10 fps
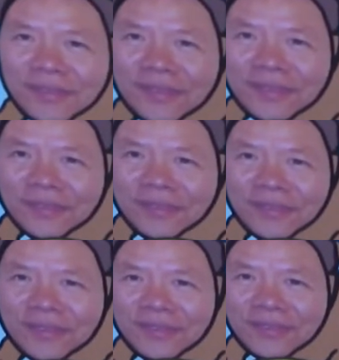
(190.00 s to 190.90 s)
Fu's
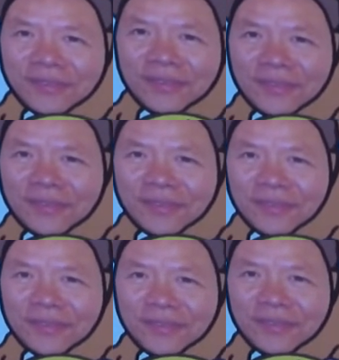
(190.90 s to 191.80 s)
home. For
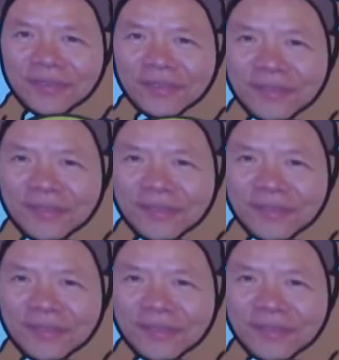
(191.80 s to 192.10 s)
DRB